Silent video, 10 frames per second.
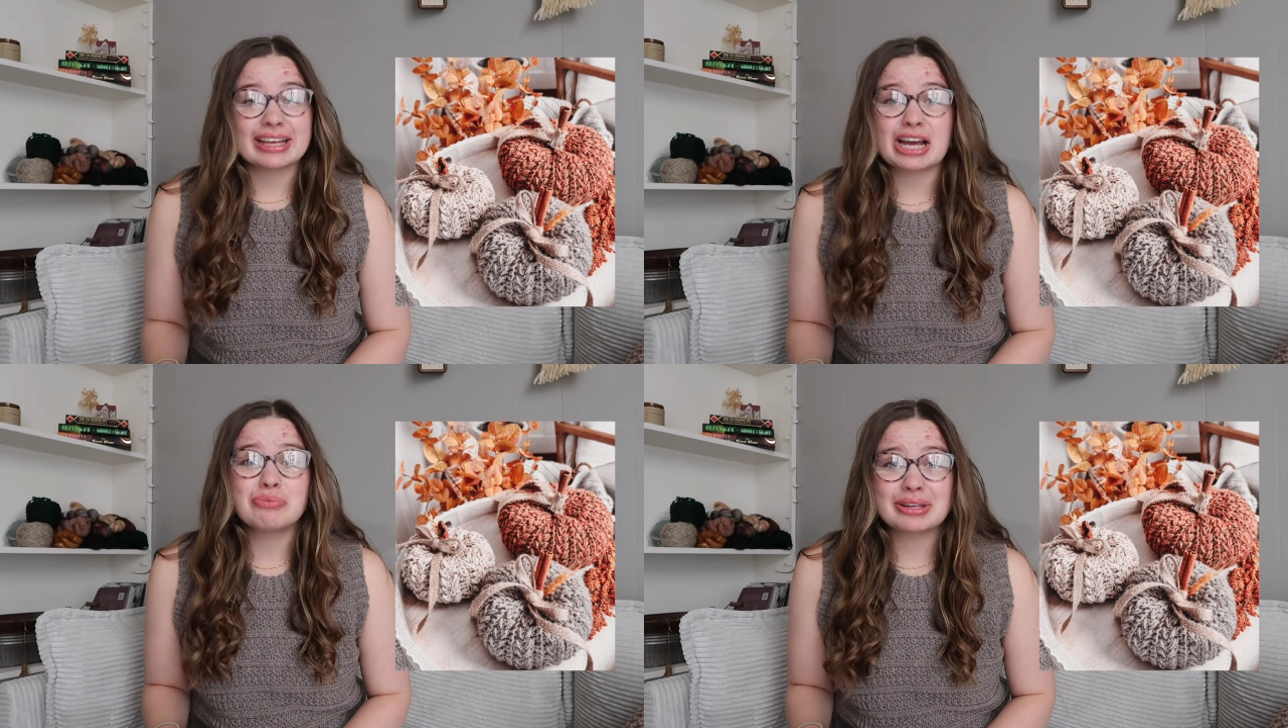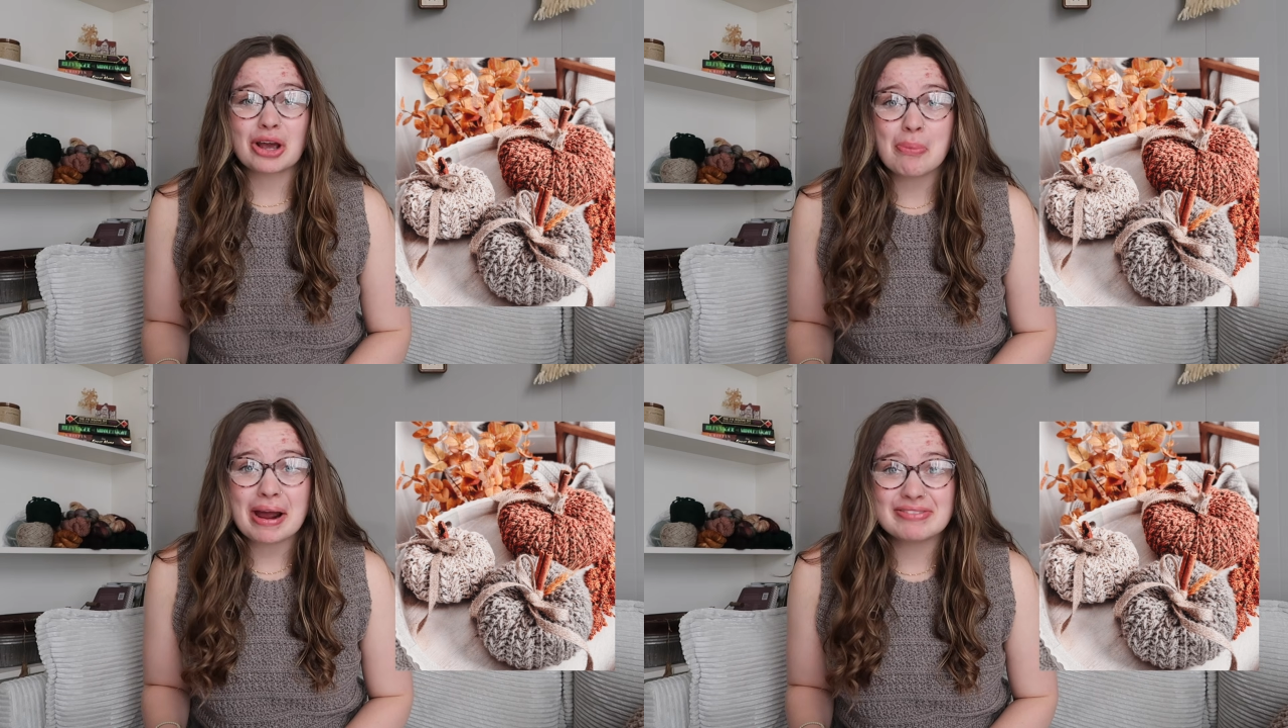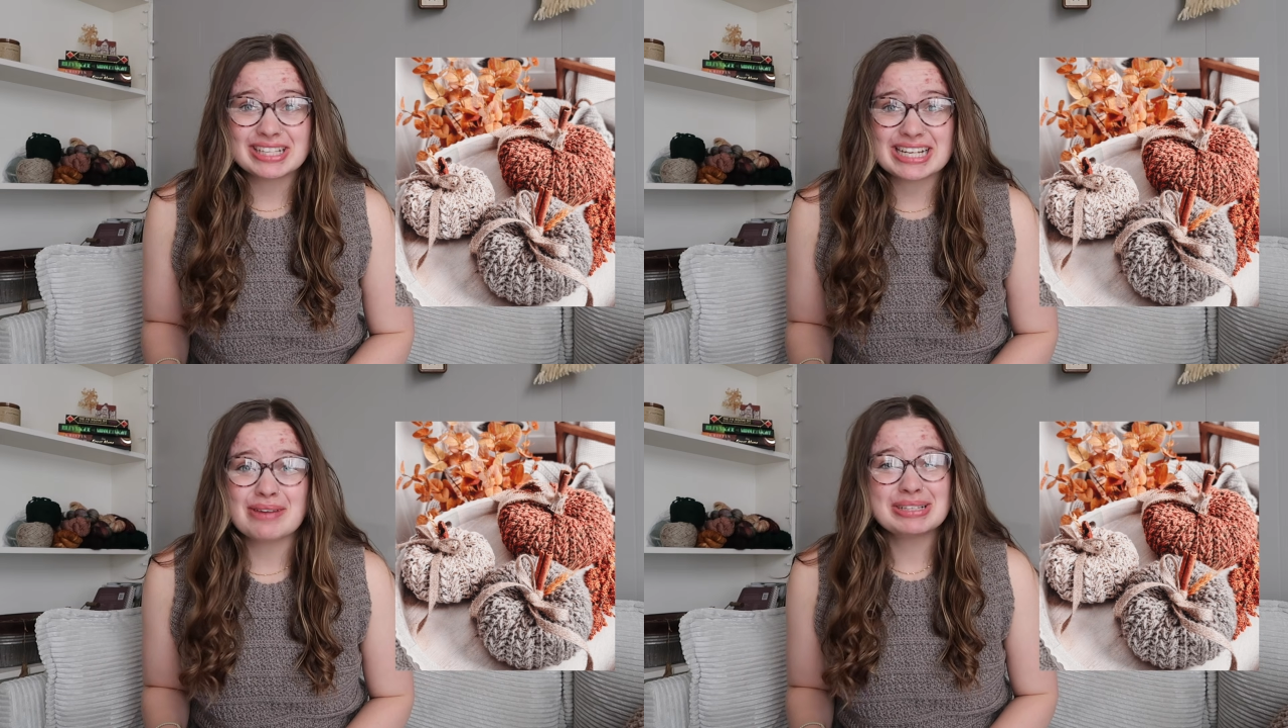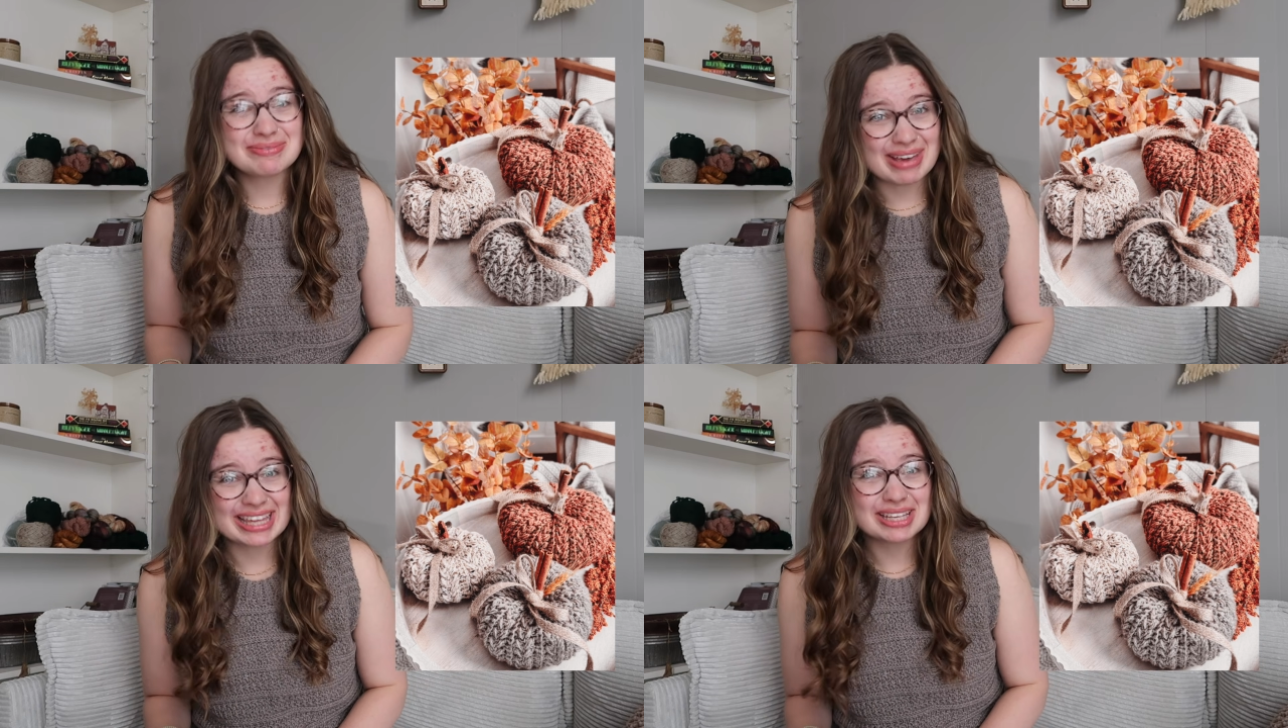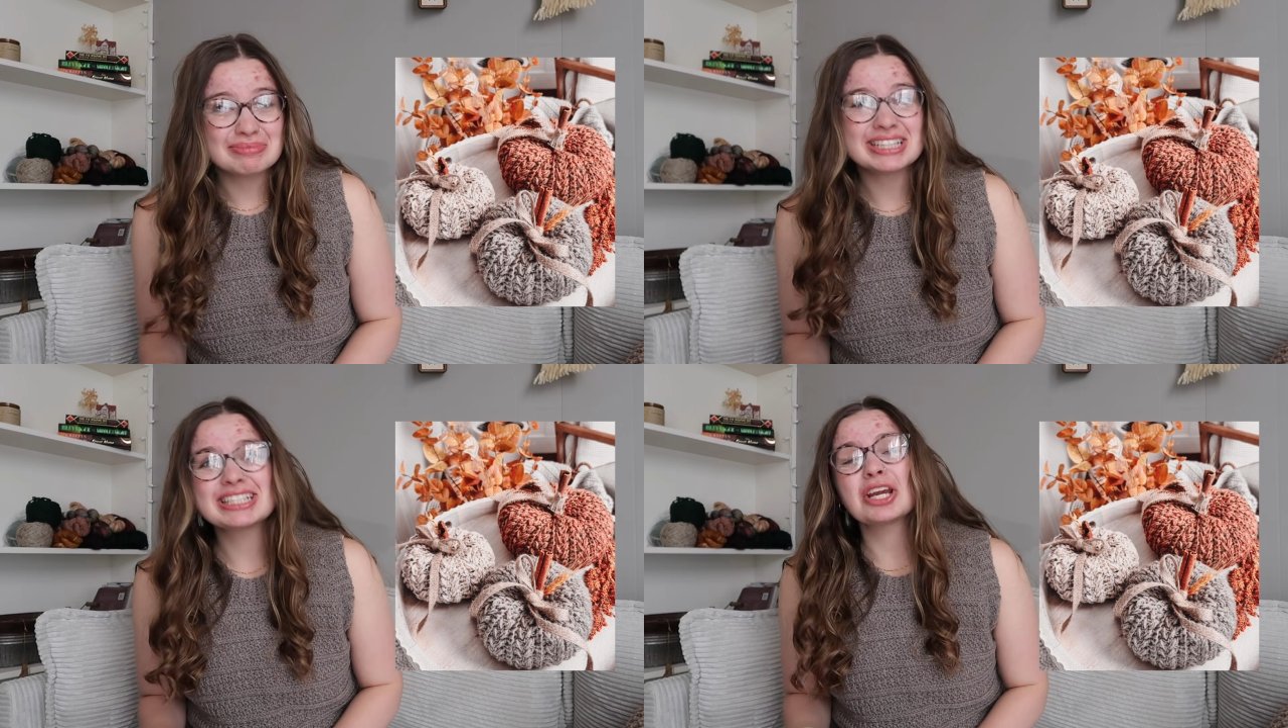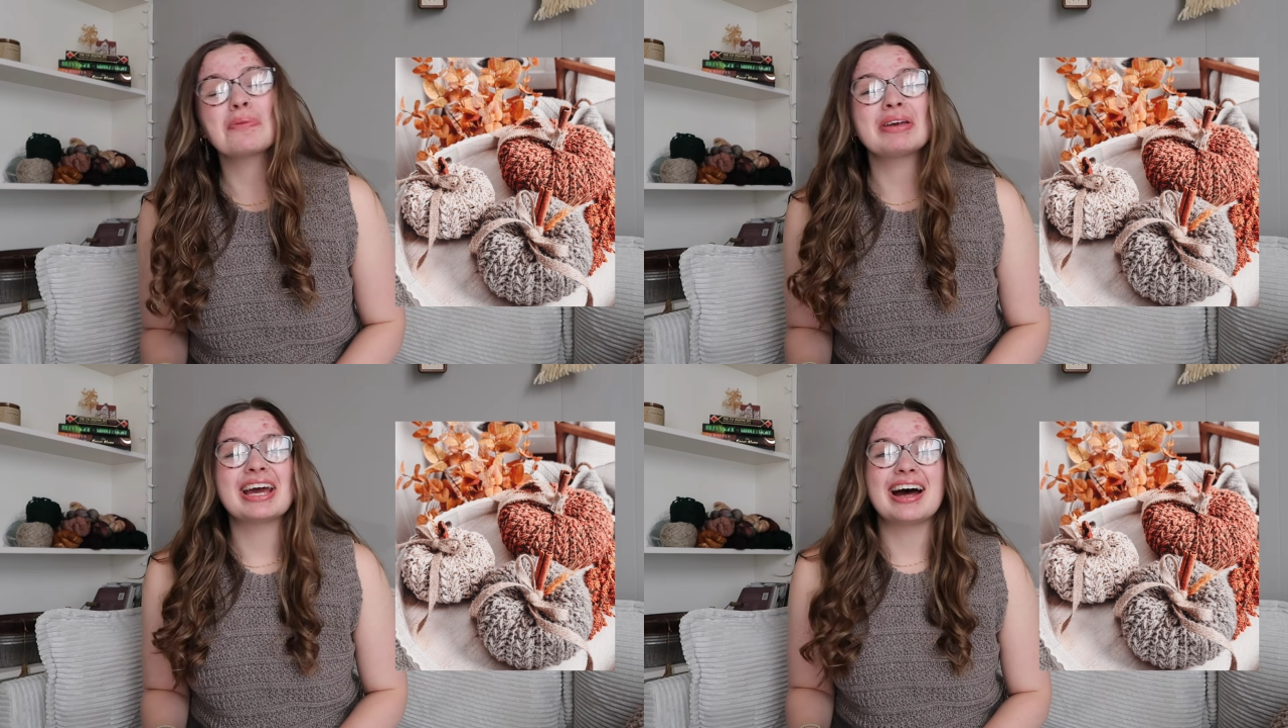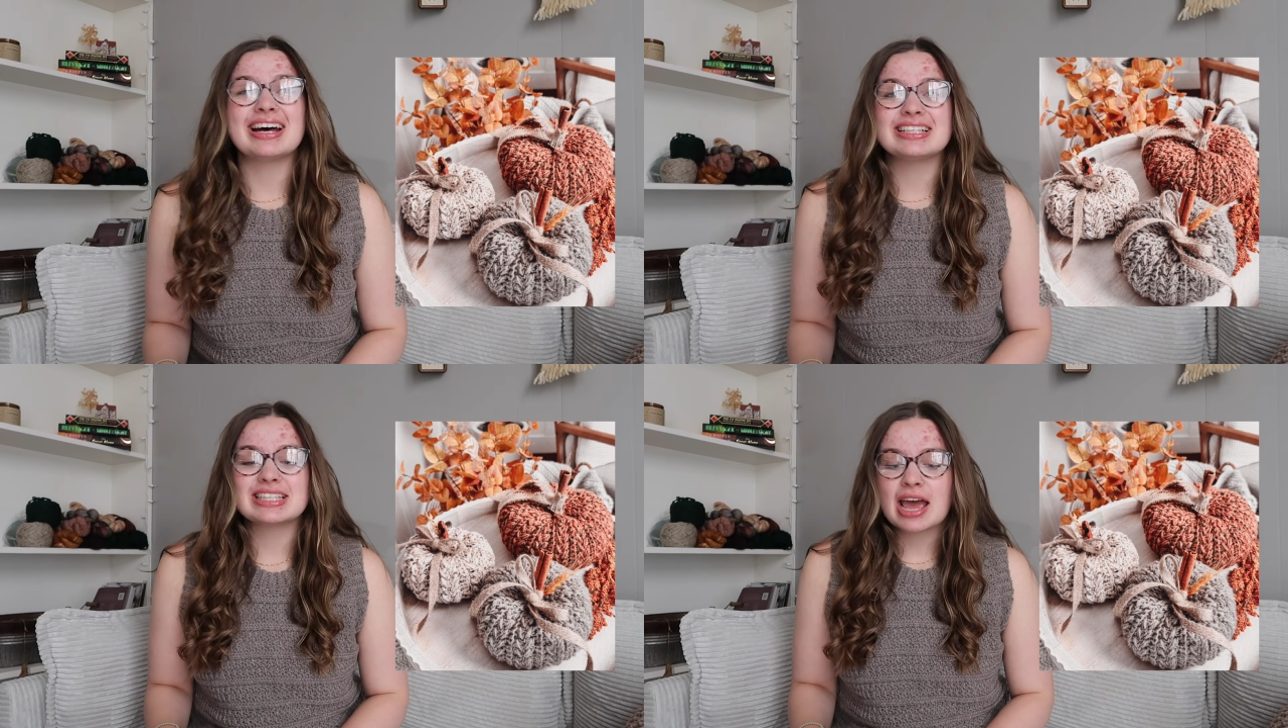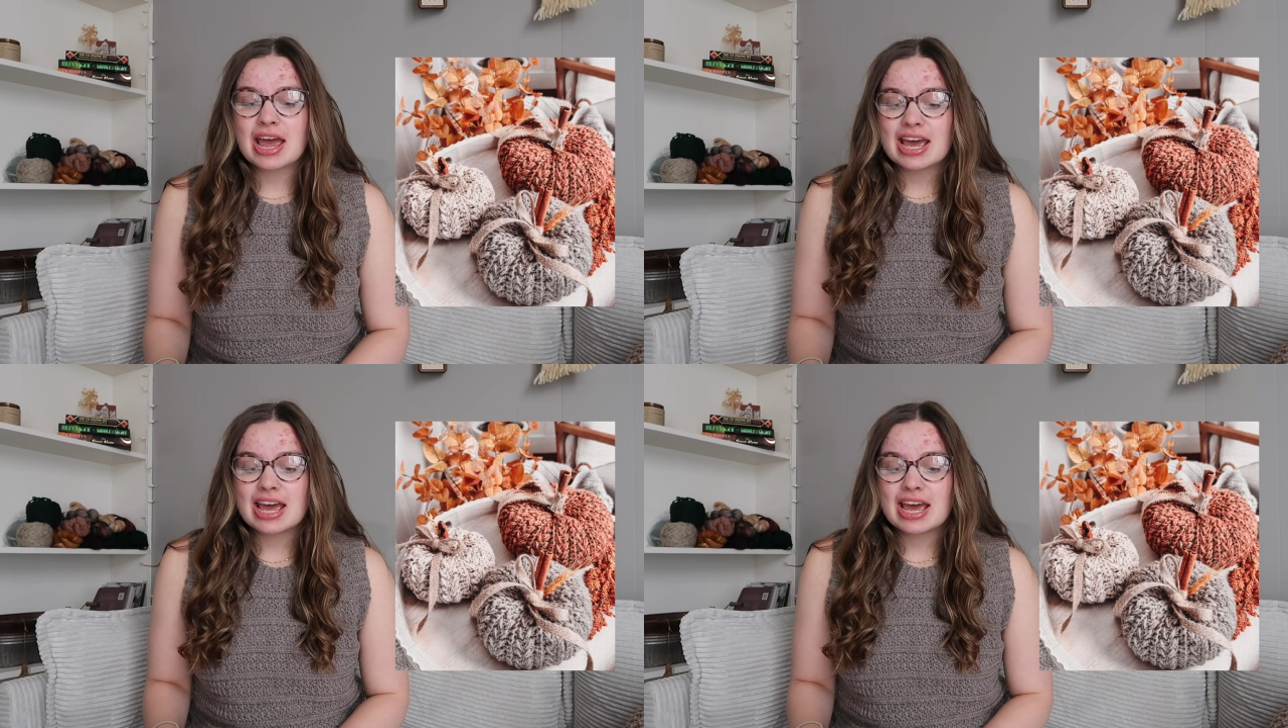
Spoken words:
Like, I really hope I have the time to make them this year because